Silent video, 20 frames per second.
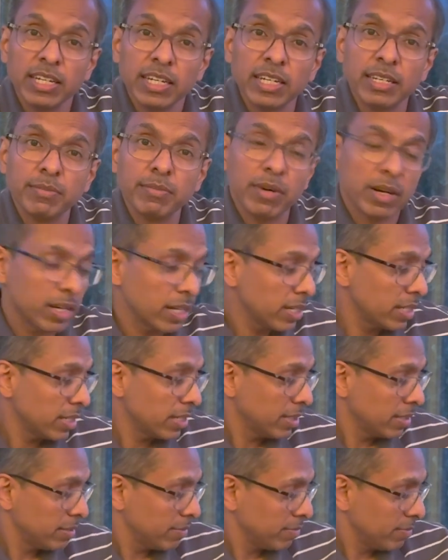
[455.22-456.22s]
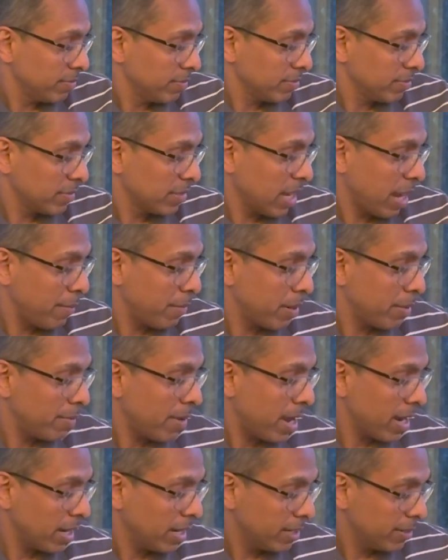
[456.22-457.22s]
in my camera
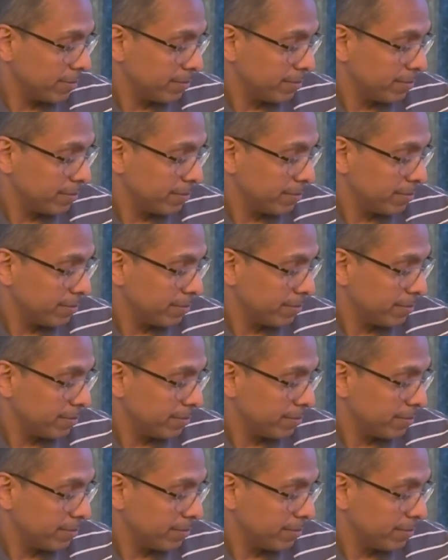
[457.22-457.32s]
bag.